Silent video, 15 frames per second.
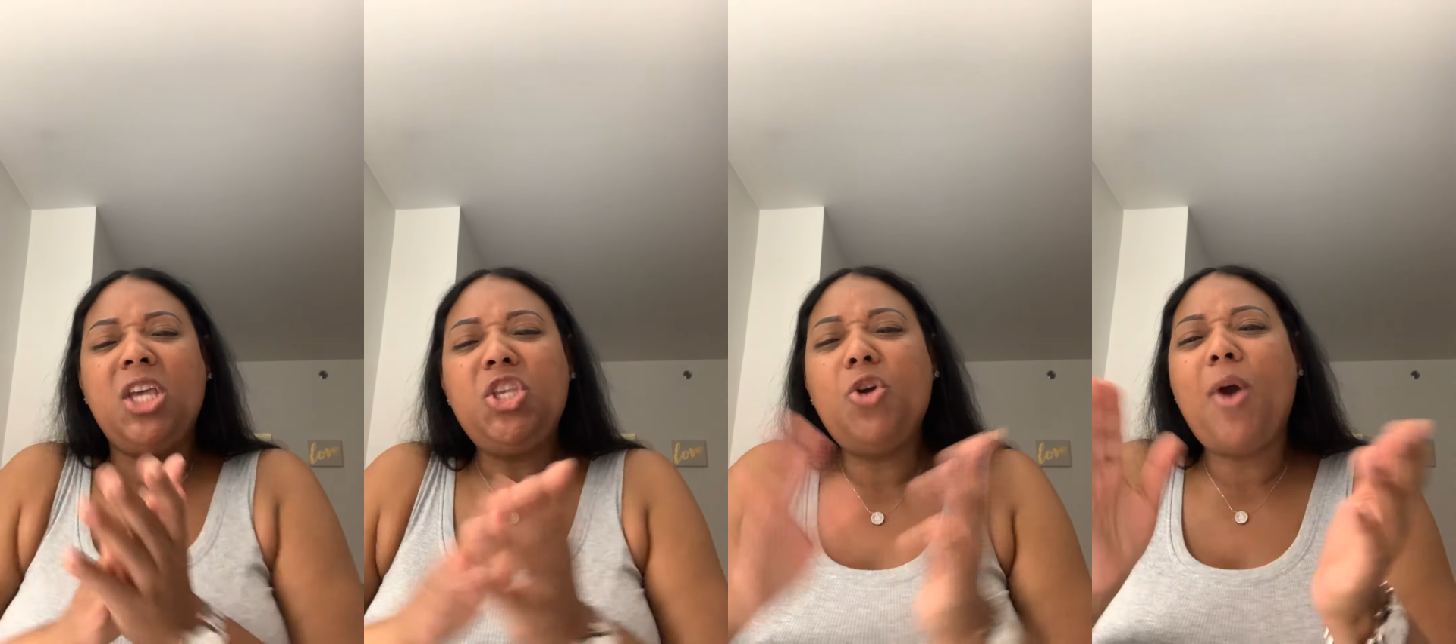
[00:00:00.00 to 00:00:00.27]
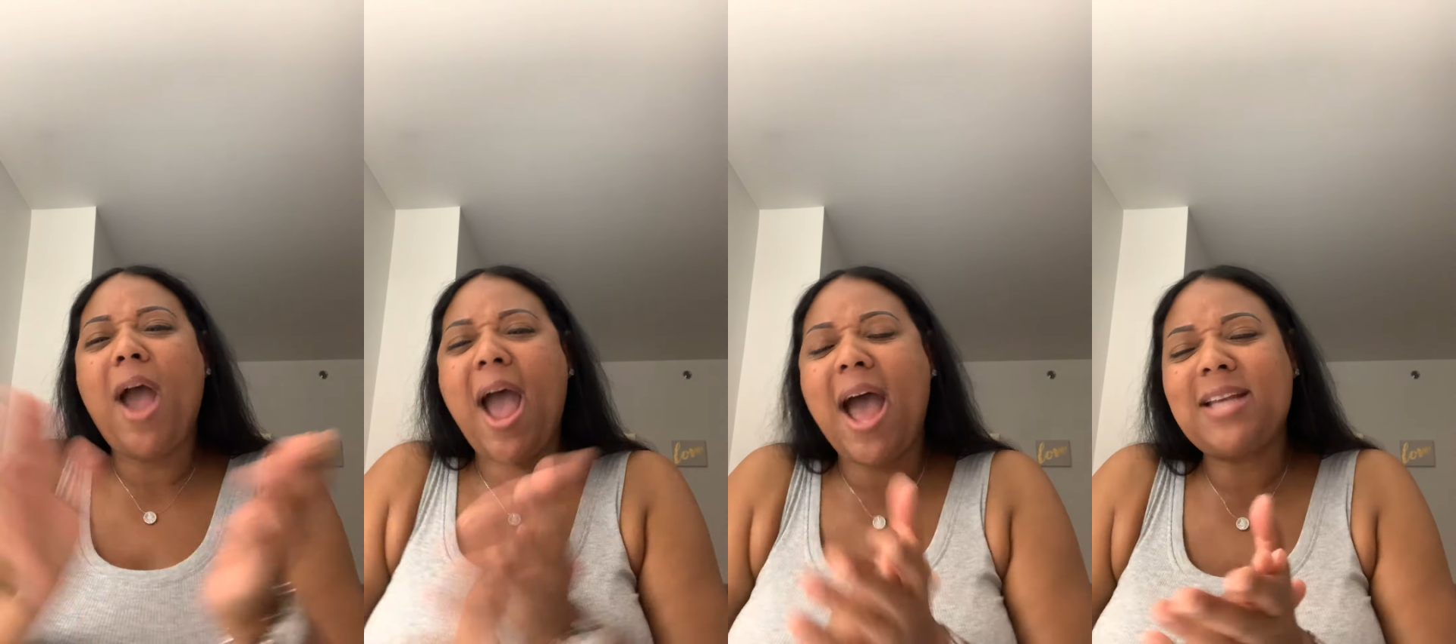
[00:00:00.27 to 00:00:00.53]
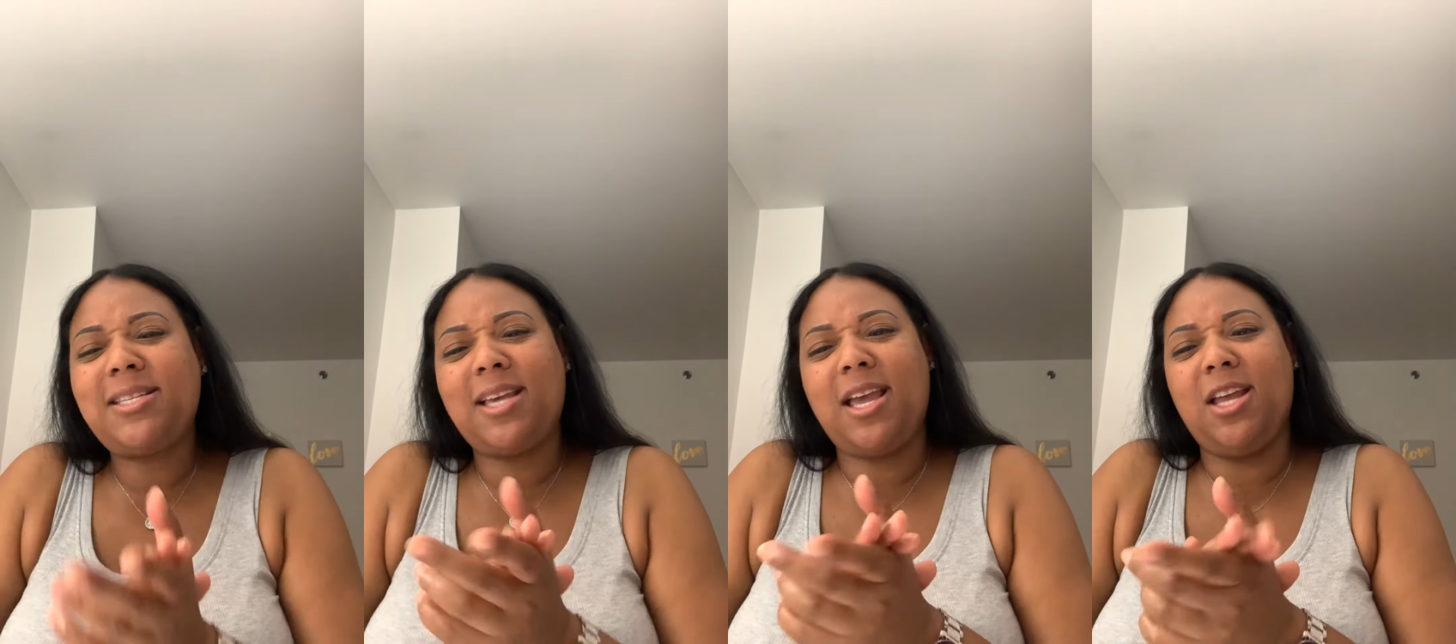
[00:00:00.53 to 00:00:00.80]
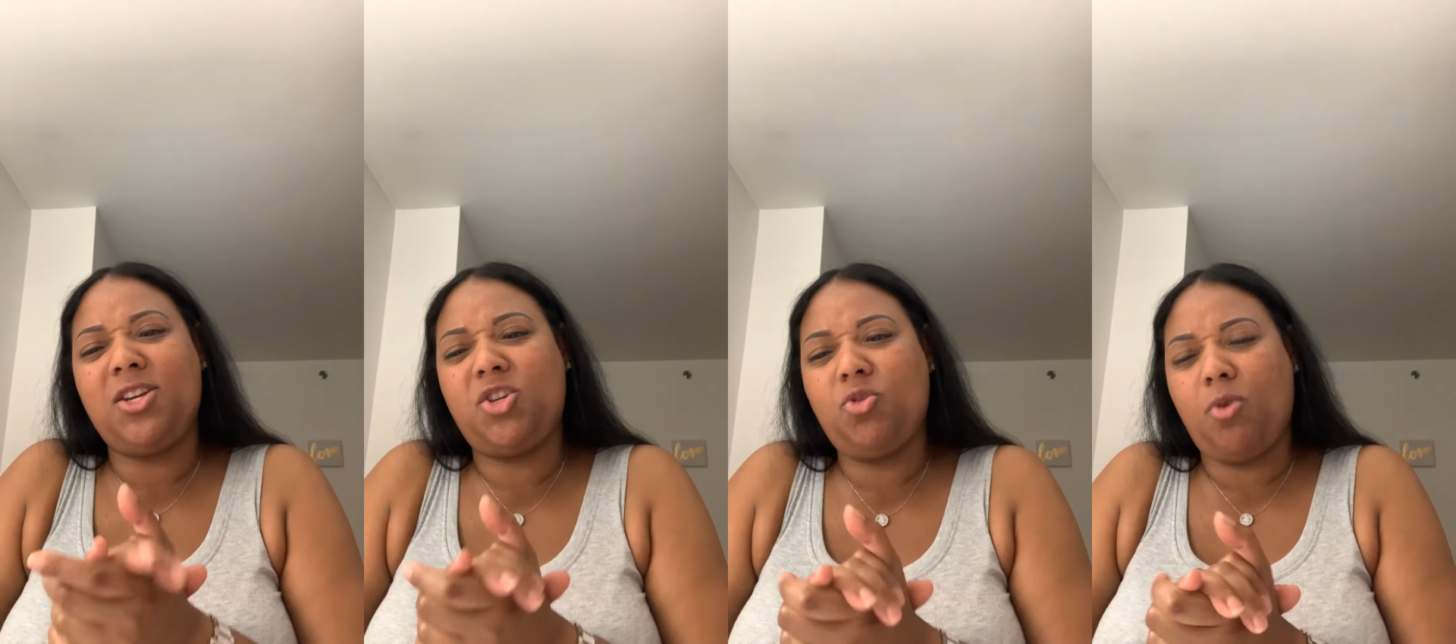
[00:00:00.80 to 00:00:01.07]
You had
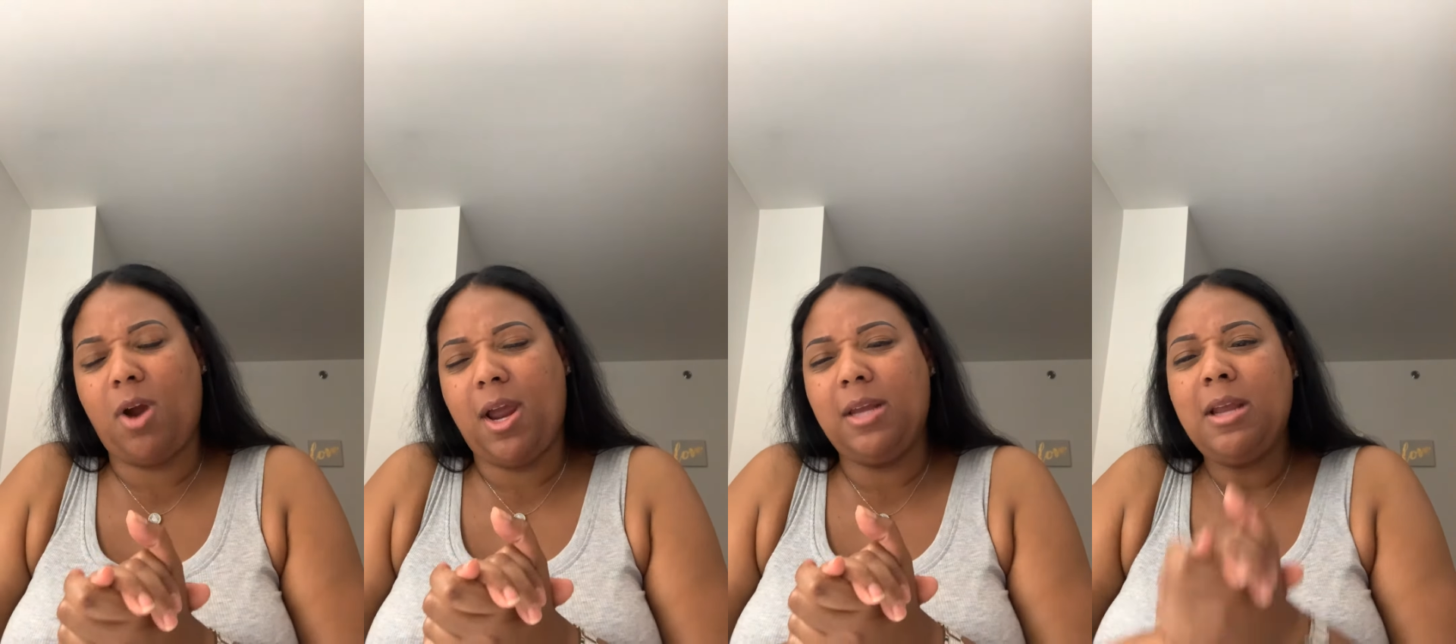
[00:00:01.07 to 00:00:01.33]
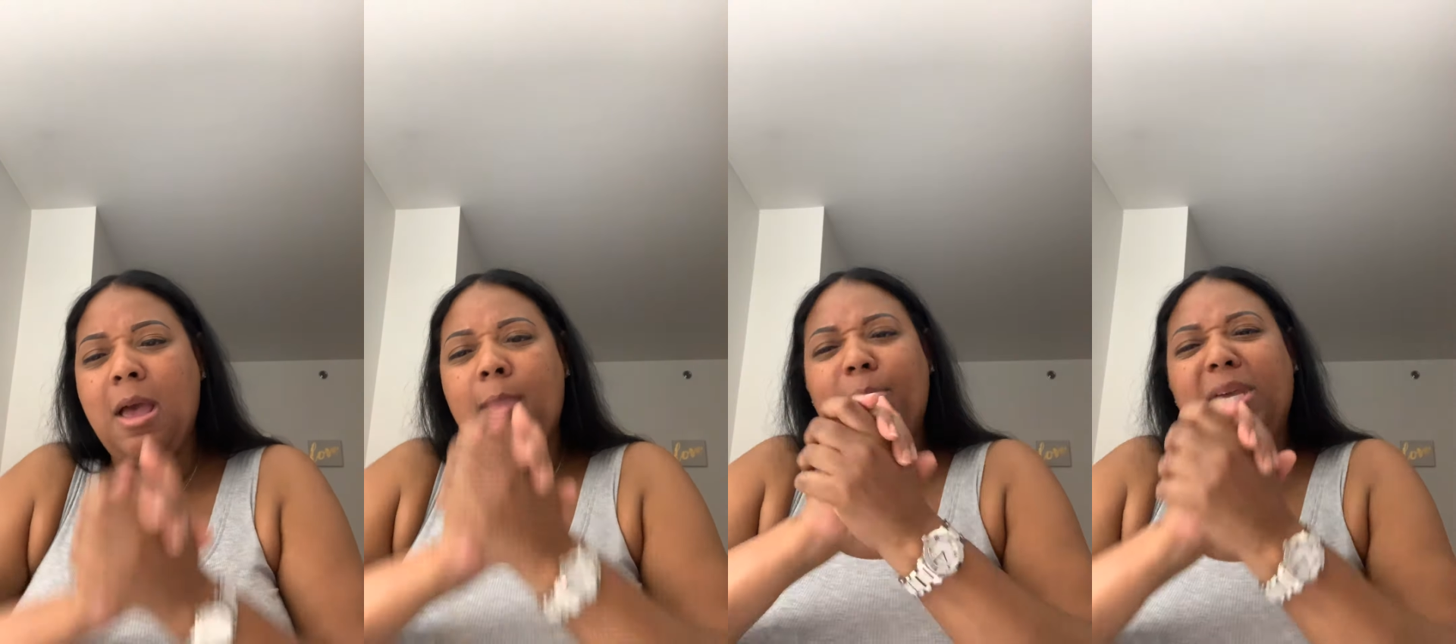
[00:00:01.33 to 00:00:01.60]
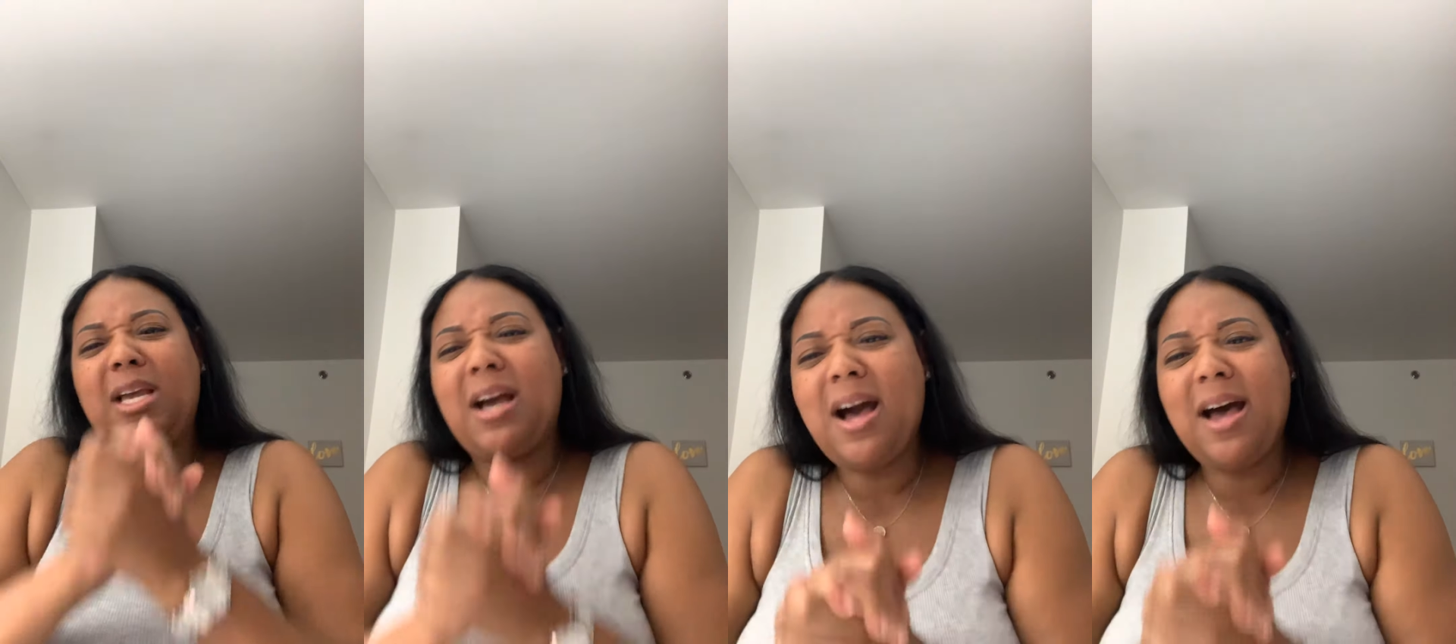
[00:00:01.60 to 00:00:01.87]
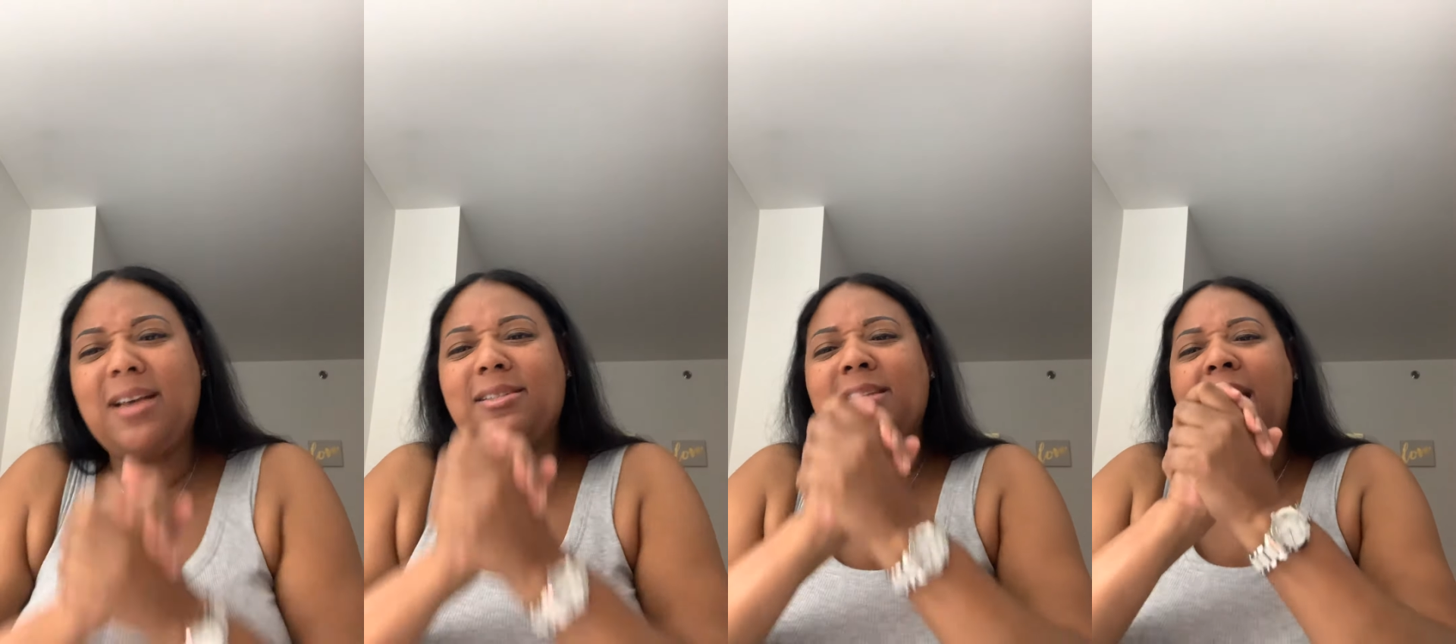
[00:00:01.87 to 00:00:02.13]
to endure it
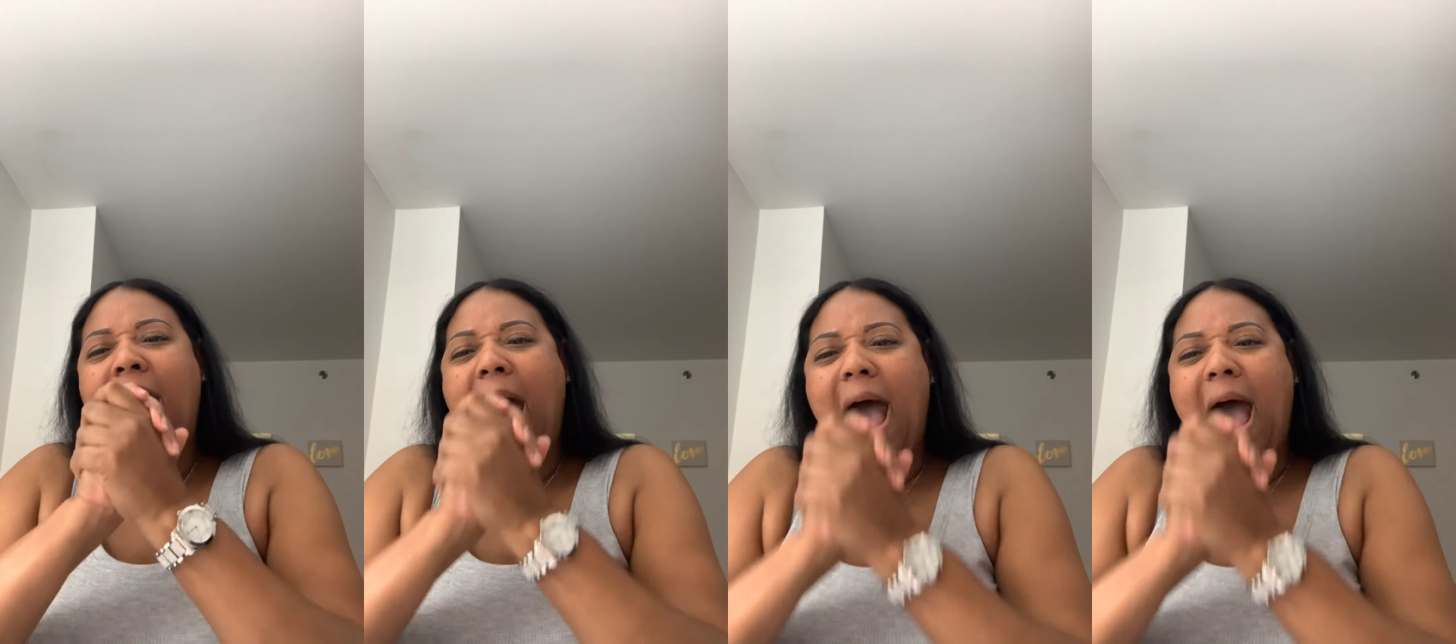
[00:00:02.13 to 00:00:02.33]
because